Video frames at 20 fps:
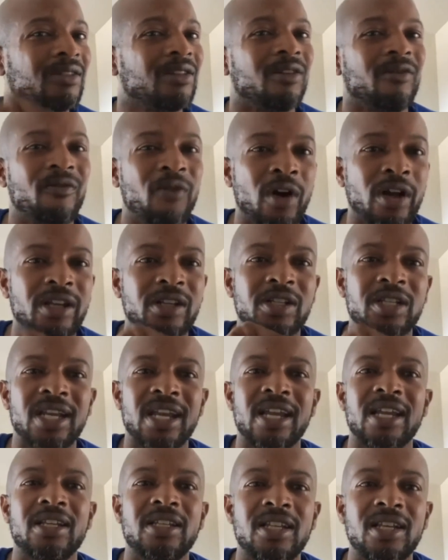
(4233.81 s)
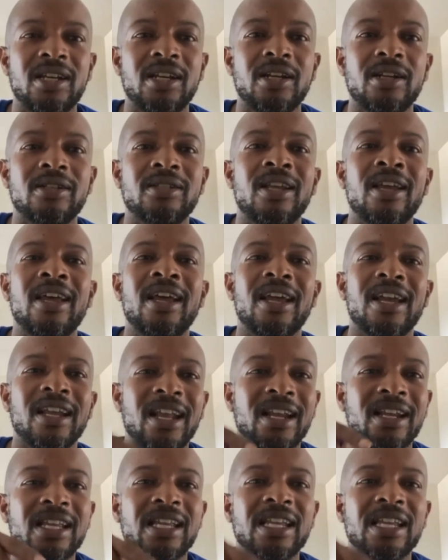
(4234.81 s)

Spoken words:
fucking shed tears and at the